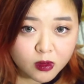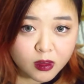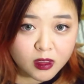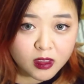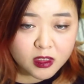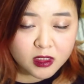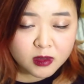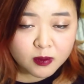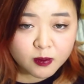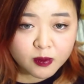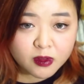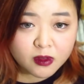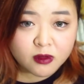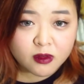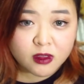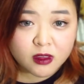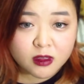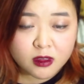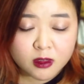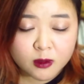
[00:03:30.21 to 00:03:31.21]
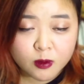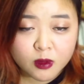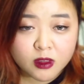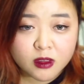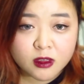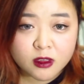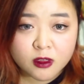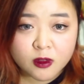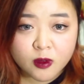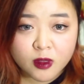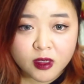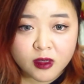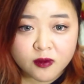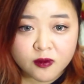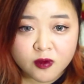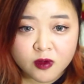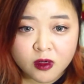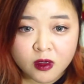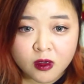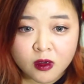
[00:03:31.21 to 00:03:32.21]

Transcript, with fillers: experience whatsoever